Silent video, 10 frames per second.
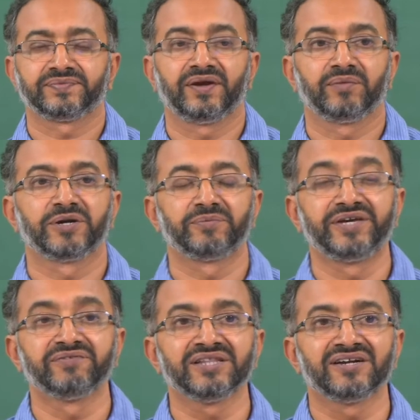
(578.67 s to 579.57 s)
Yeah, but
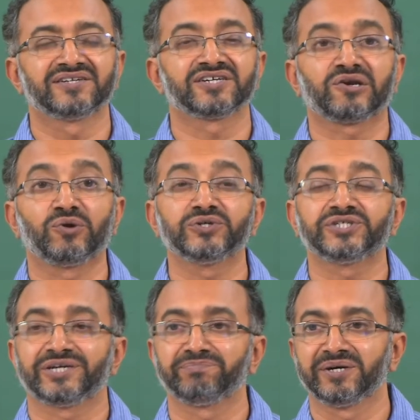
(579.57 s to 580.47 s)
given that it is a
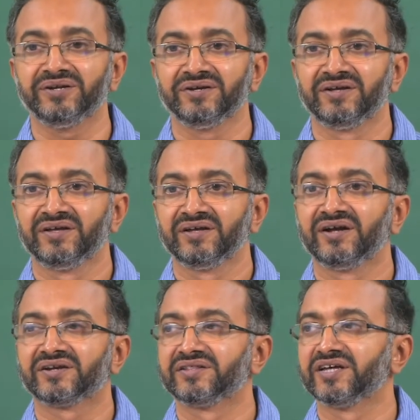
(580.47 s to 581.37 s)
closed chamber,
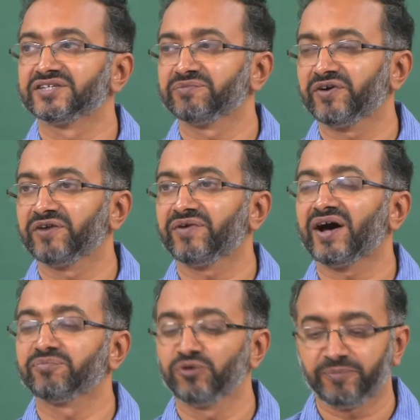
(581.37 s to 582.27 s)
there is a
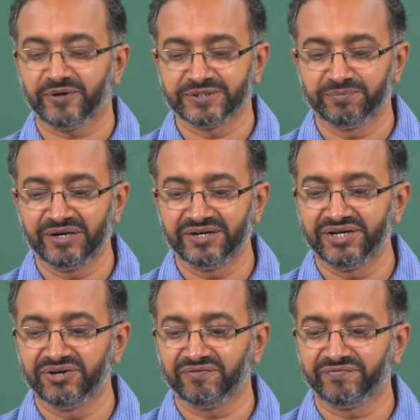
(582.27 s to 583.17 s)
far more
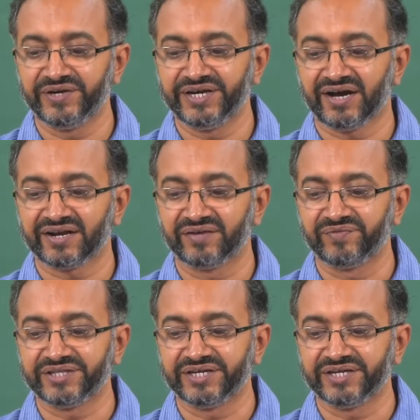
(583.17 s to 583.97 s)
possibility of Vr and V